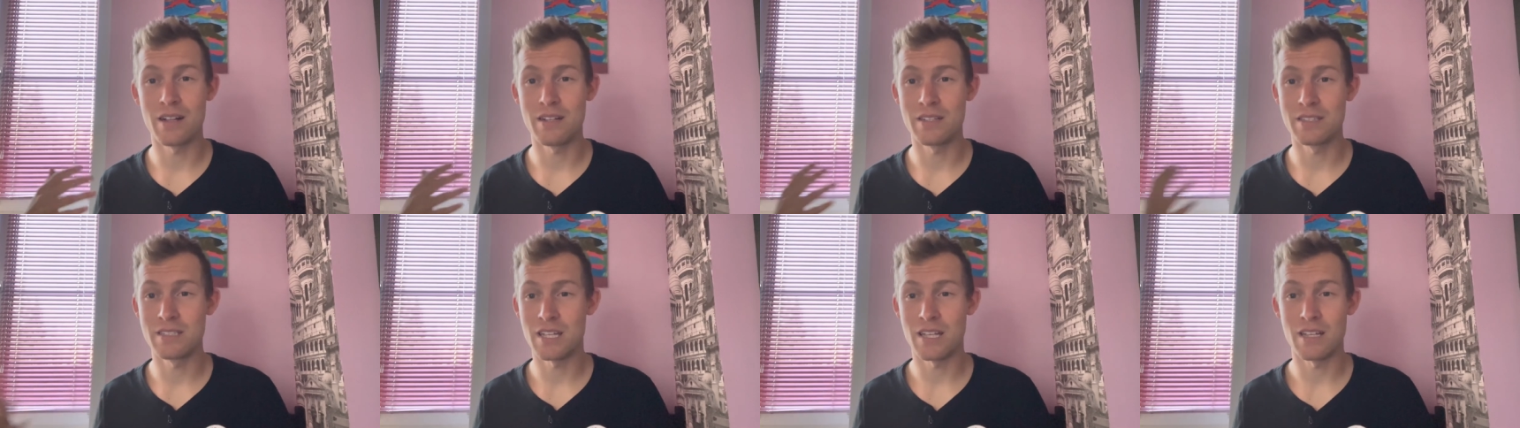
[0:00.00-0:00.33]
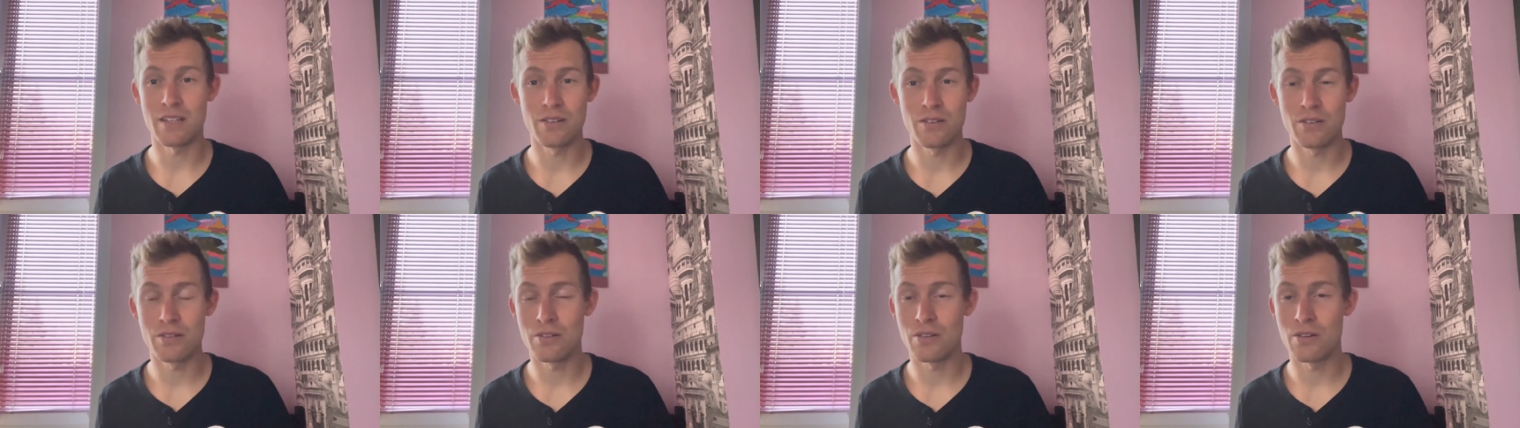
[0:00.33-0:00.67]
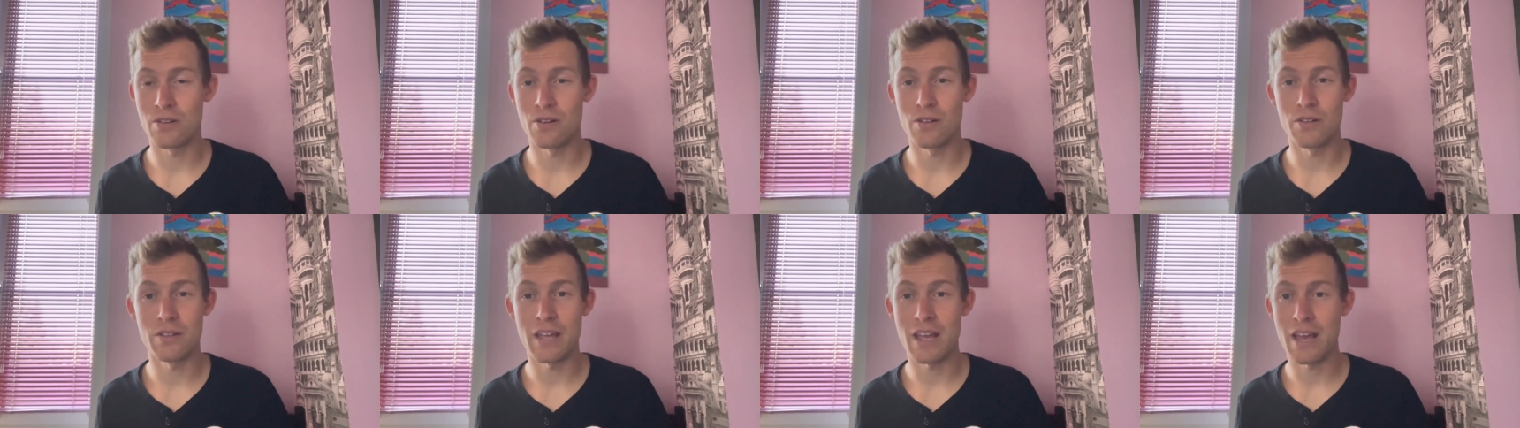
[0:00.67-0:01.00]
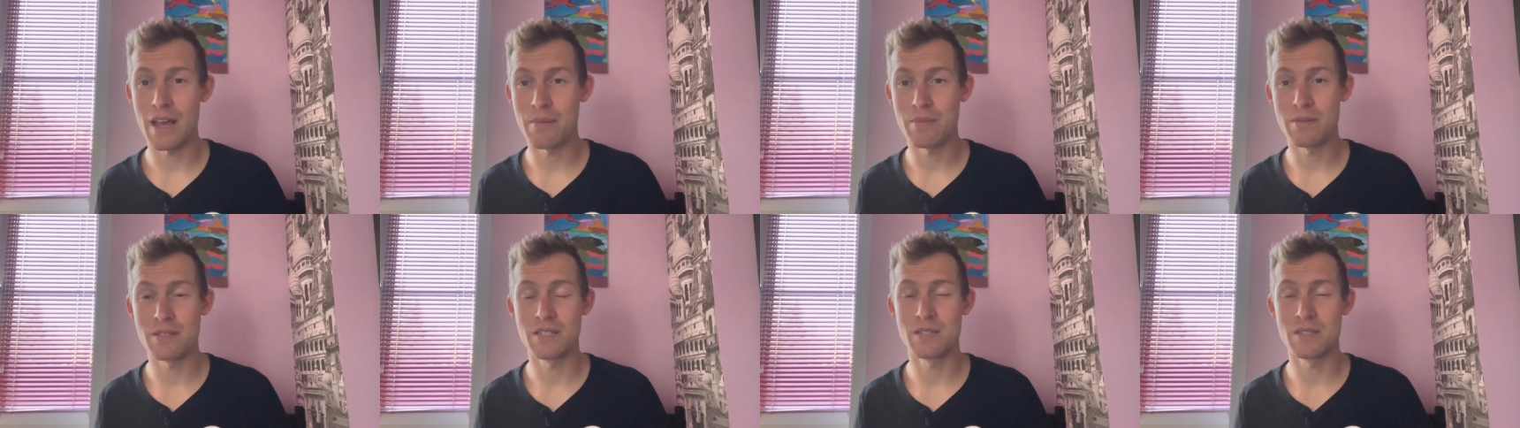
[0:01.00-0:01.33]
I'll tell you all that
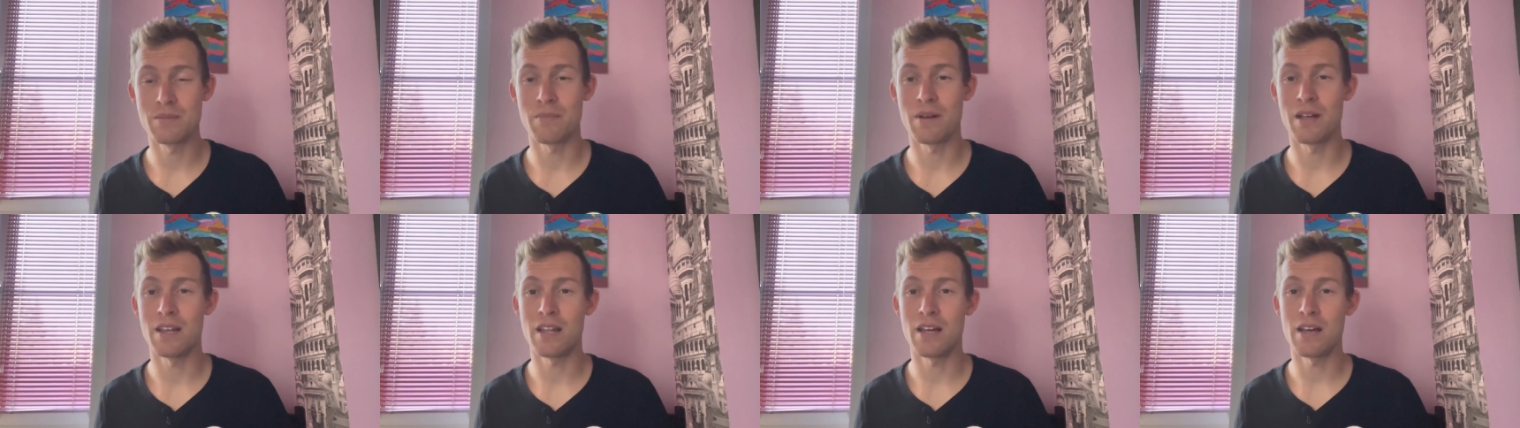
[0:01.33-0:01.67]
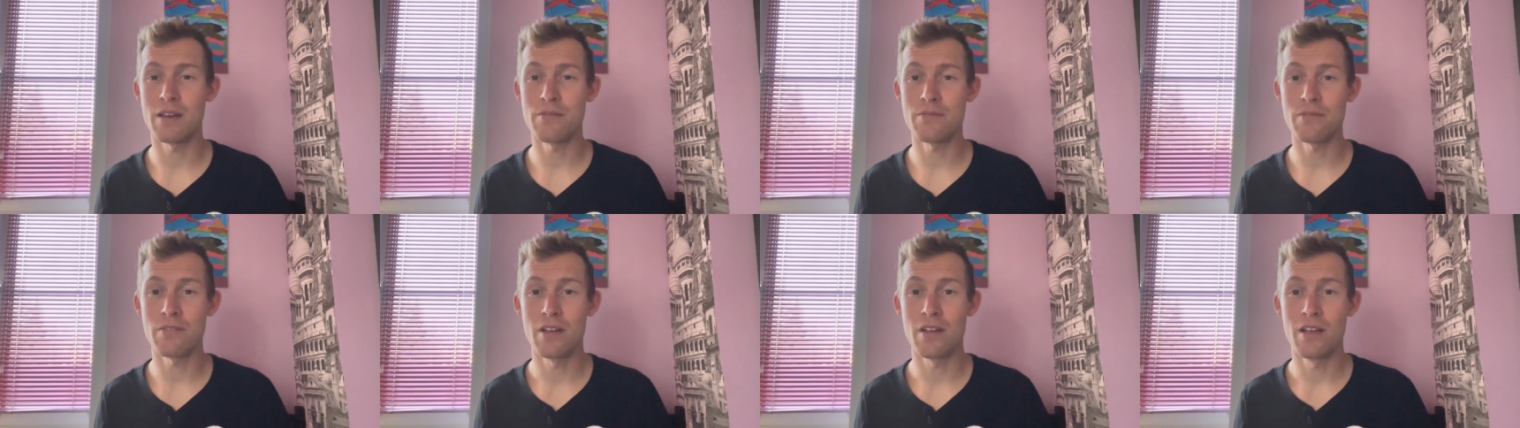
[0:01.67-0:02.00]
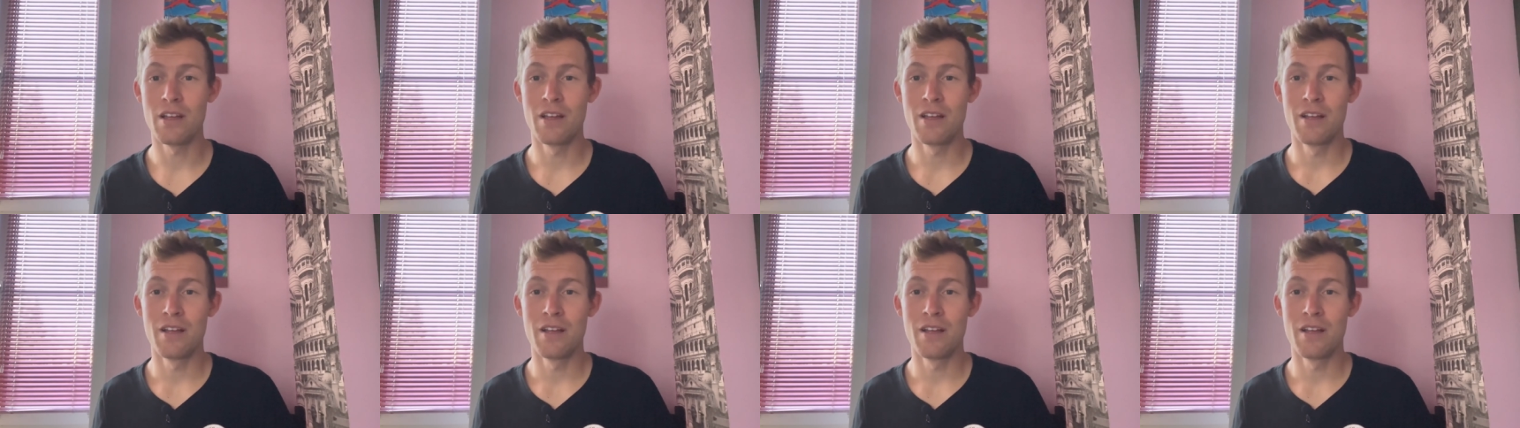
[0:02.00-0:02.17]
happens in my life